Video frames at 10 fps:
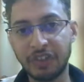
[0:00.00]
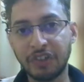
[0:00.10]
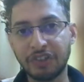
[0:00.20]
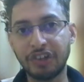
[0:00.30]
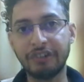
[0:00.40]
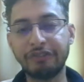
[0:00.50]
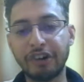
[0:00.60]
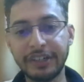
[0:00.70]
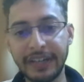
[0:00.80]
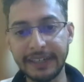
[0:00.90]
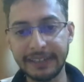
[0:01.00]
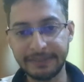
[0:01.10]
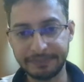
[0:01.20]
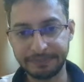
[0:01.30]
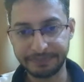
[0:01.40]
So for that,
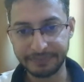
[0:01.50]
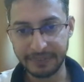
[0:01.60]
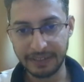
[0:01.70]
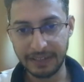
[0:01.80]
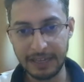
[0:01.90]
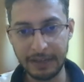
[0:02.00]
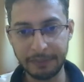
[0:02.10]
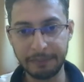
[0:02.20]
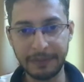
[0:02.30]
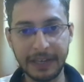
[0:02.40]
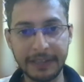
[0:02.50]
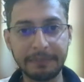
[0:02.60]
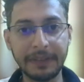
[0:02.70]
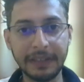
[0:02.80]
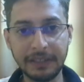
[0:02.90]
um, let
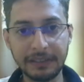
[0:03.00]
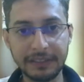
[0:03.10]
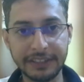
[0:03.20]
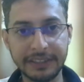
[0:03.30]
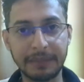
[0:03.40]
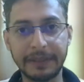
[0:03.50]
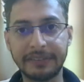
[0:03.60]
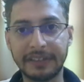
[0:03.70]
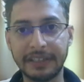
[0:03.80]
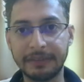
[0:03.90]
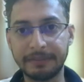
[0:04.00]
me share my screen.